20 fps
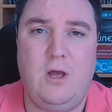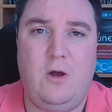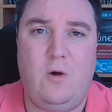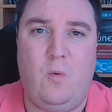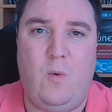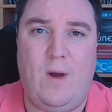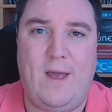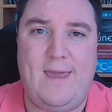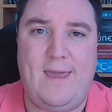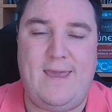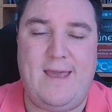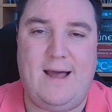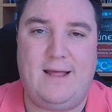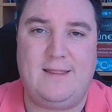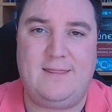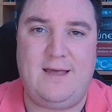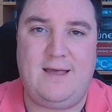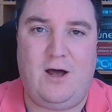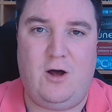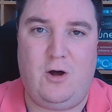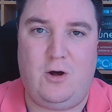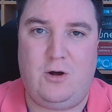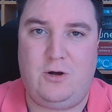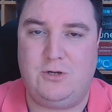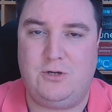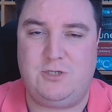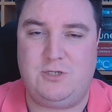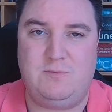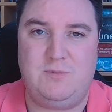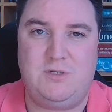where he had that
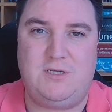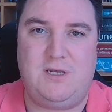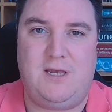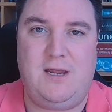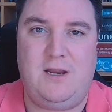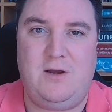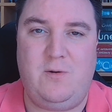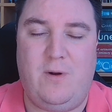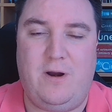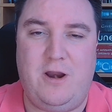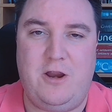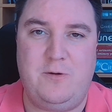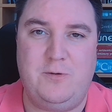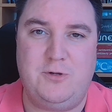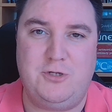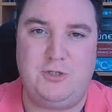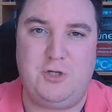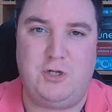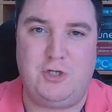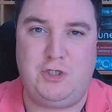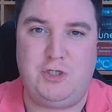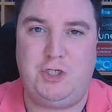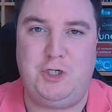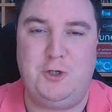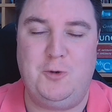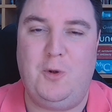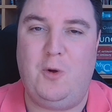awesome scene where he was dual